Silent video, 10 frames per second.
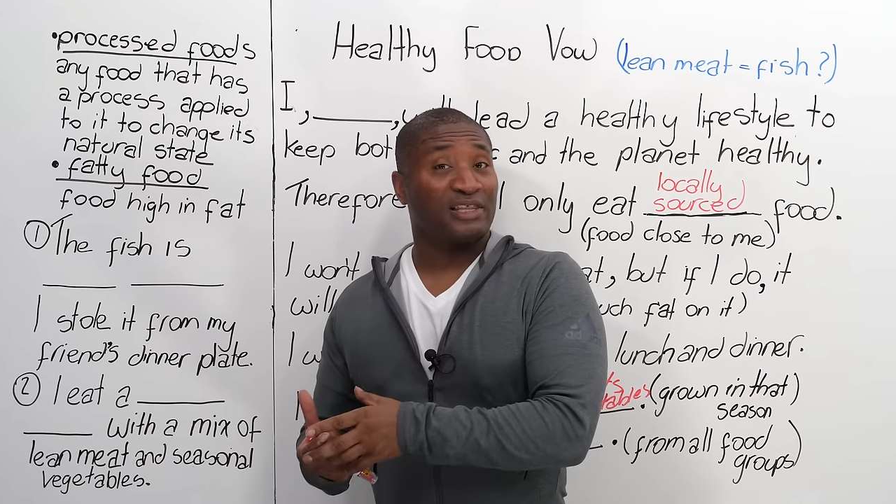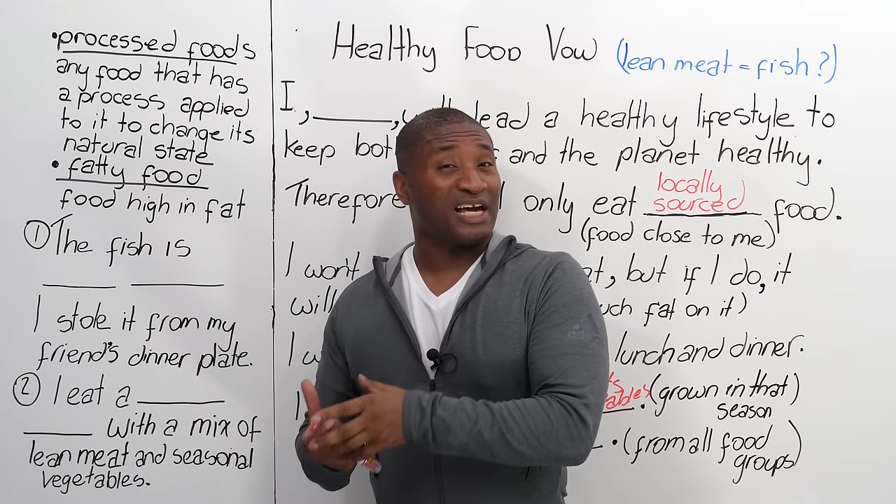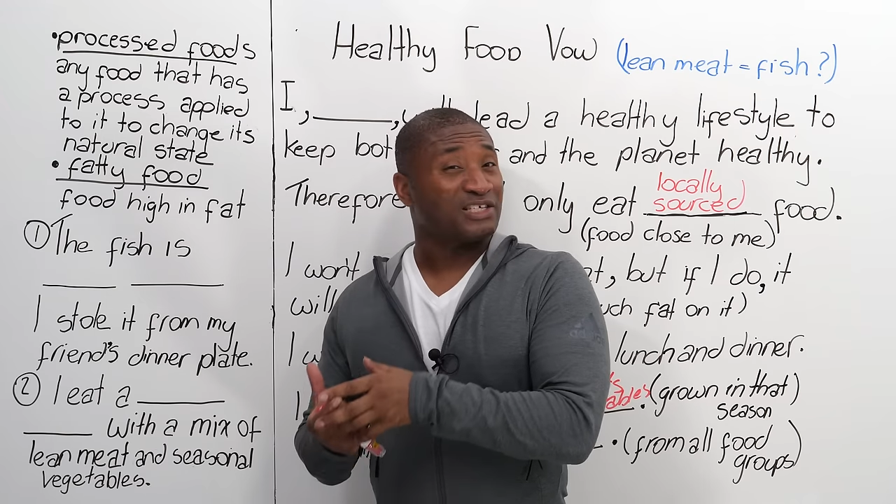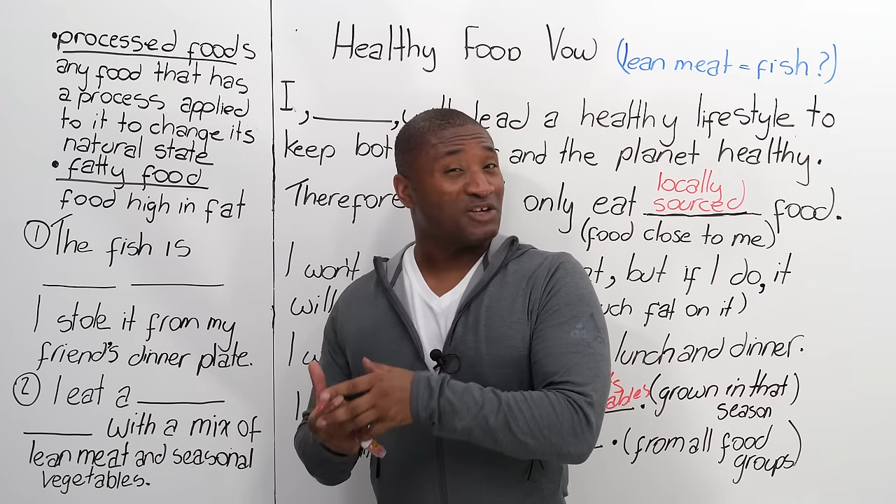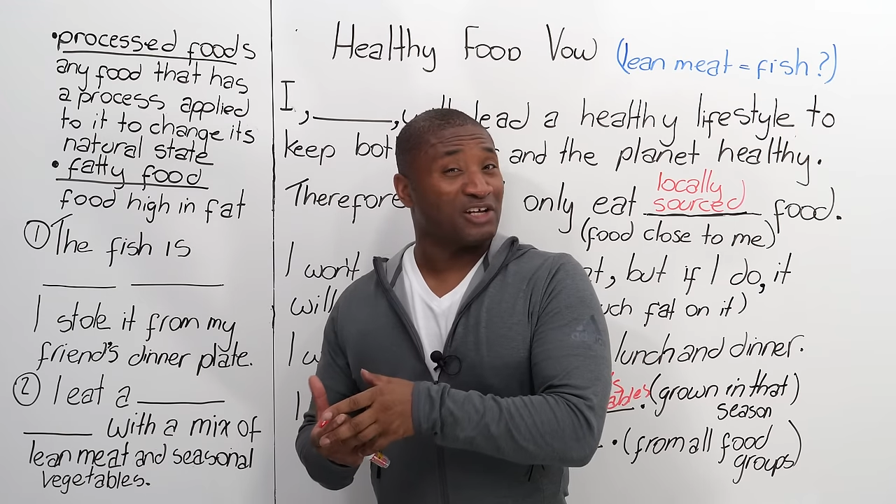
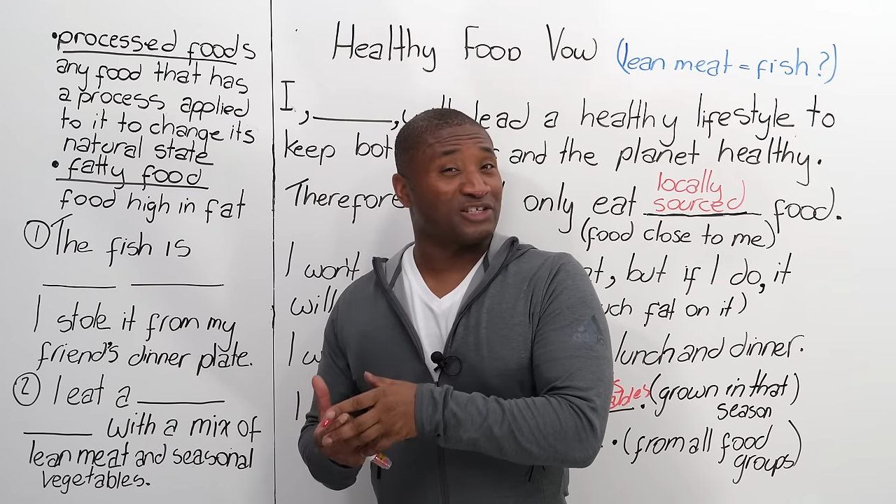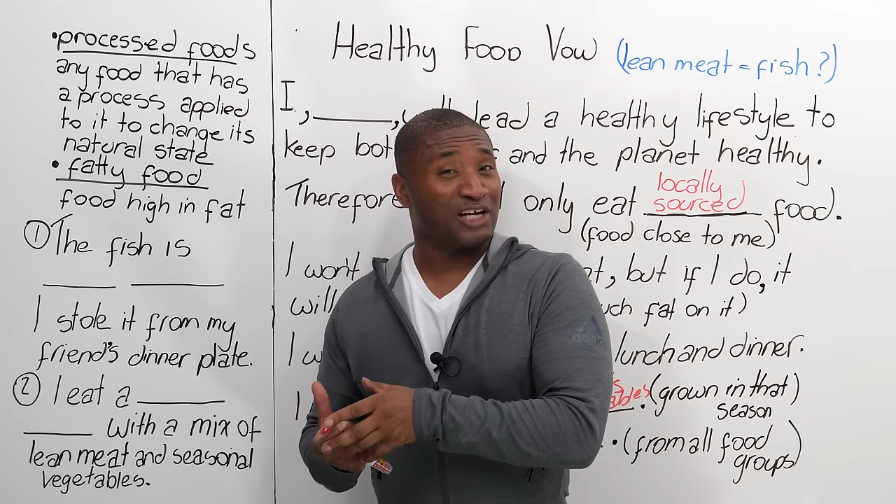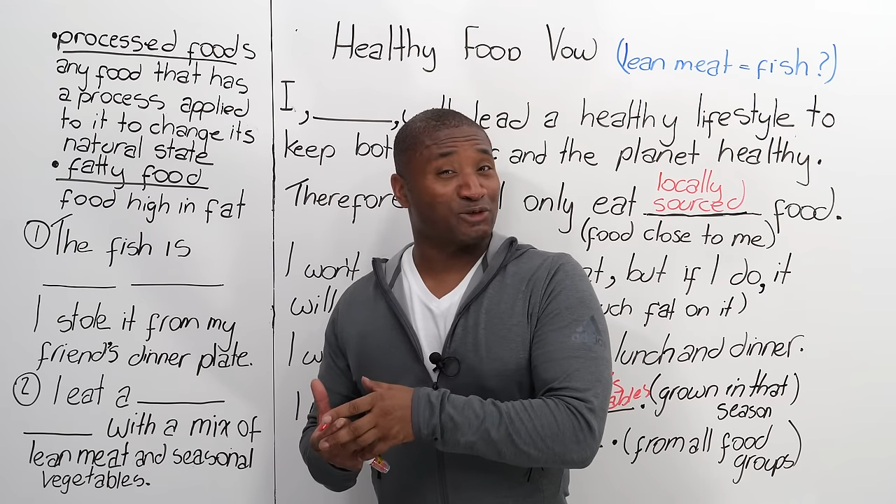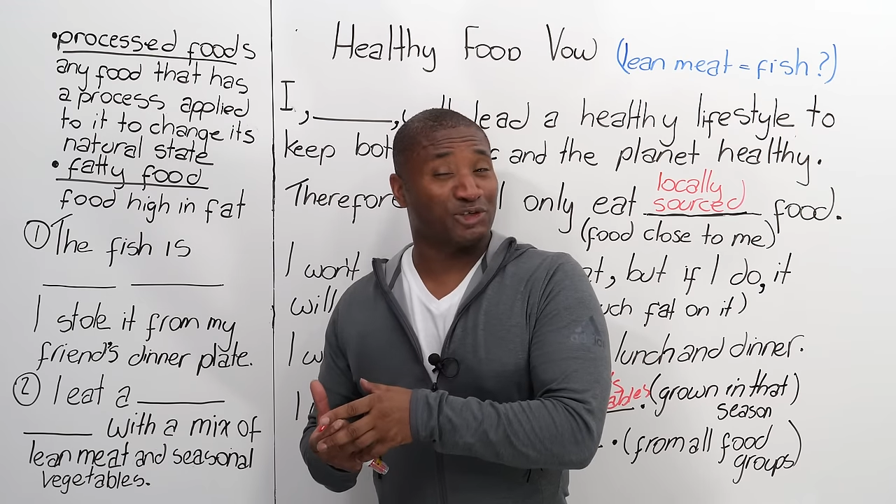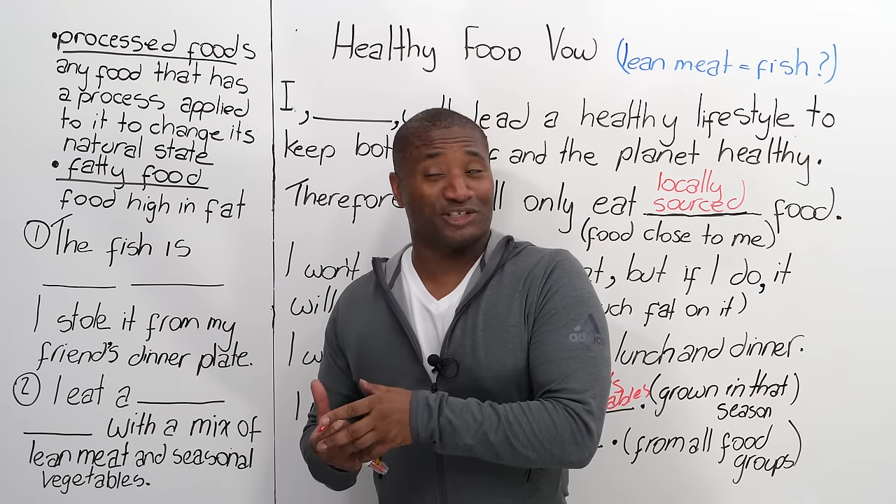that's not its
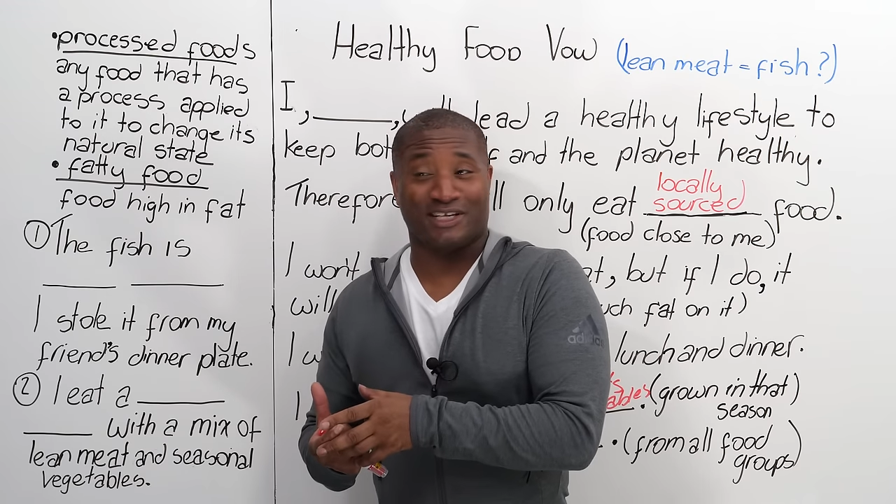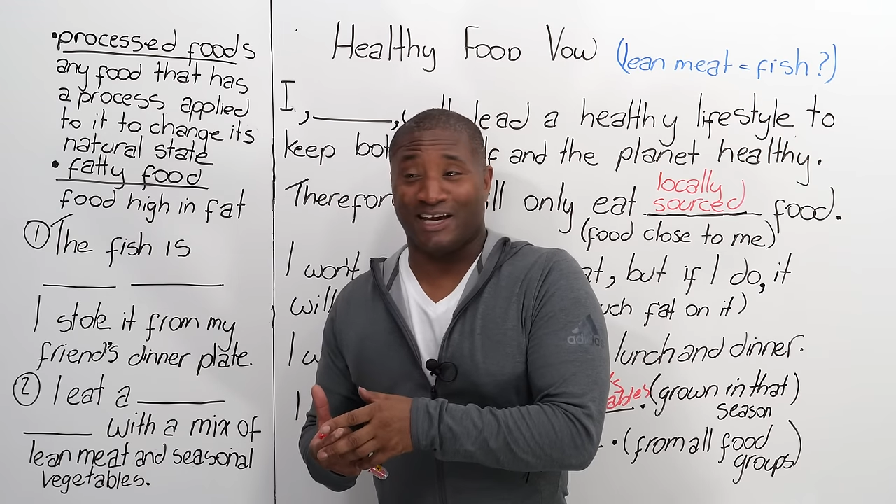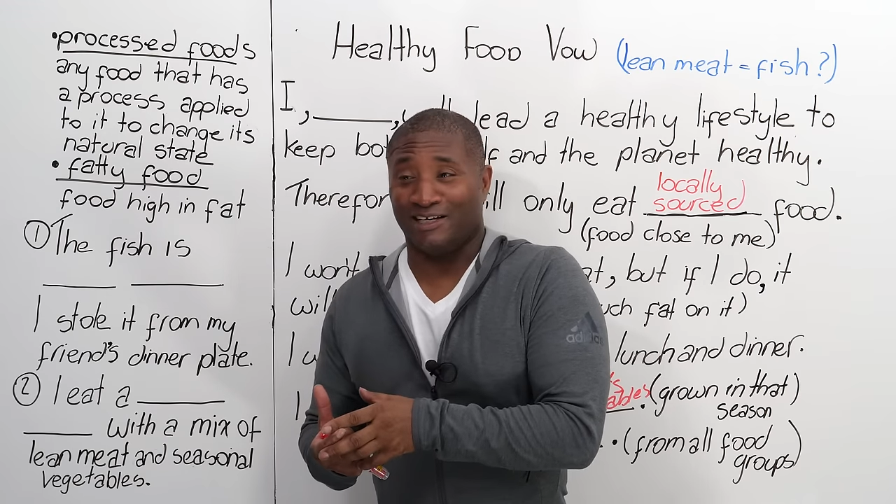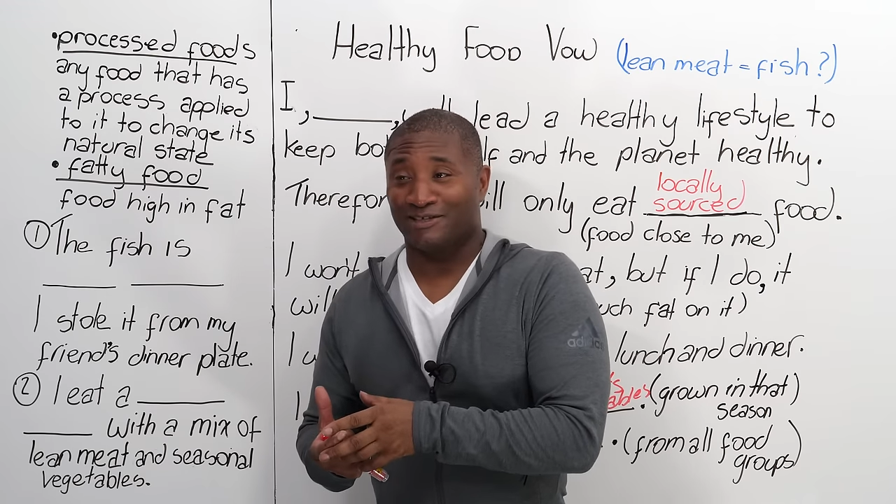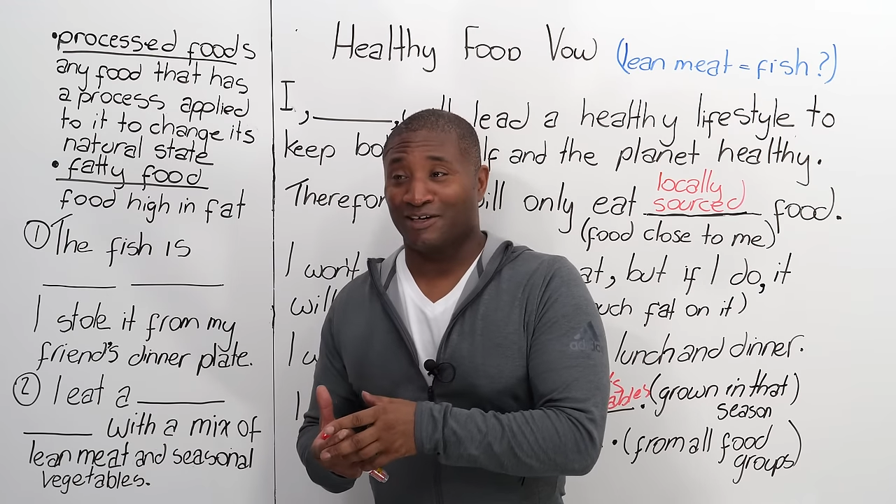natural
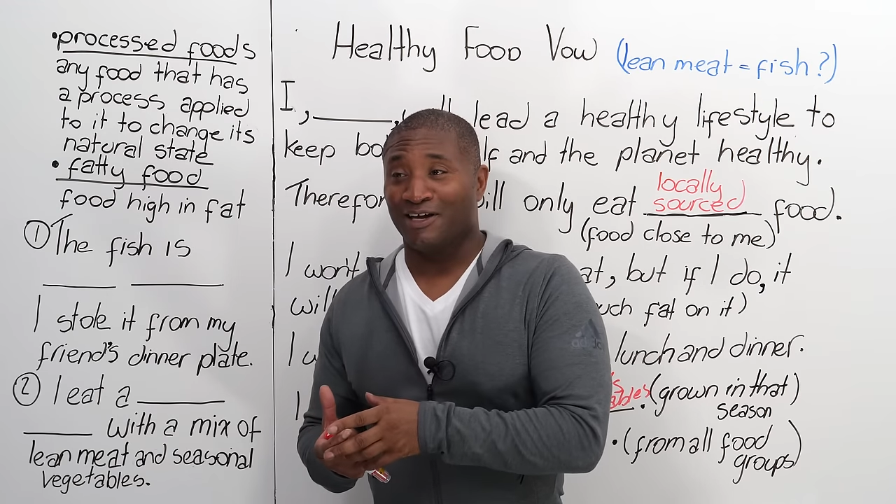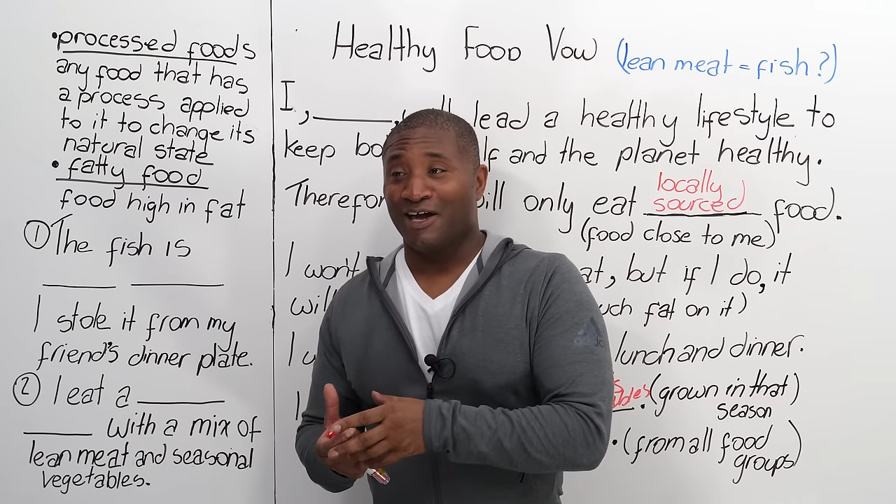state.